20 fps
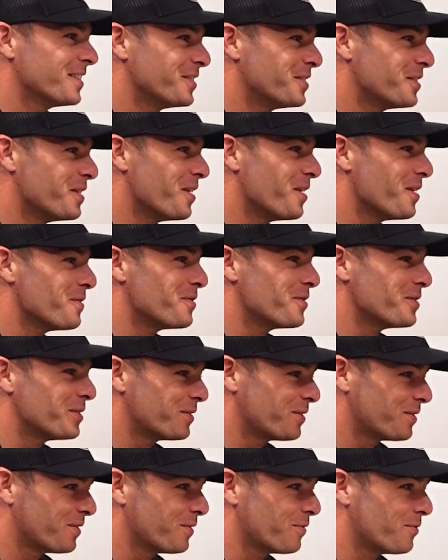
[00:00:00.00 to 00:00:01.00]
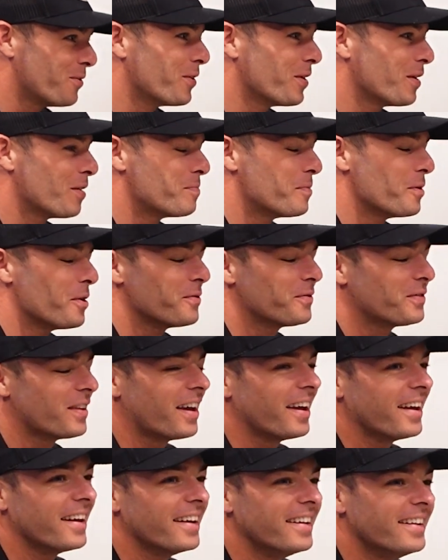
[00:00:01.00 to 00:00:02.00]
as you know, for his 40th
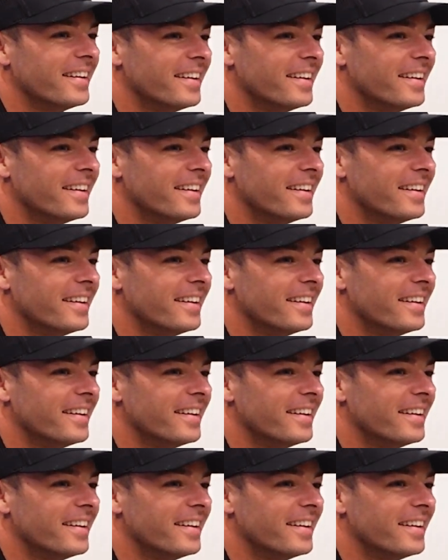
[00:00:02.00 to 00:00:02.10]
birthday.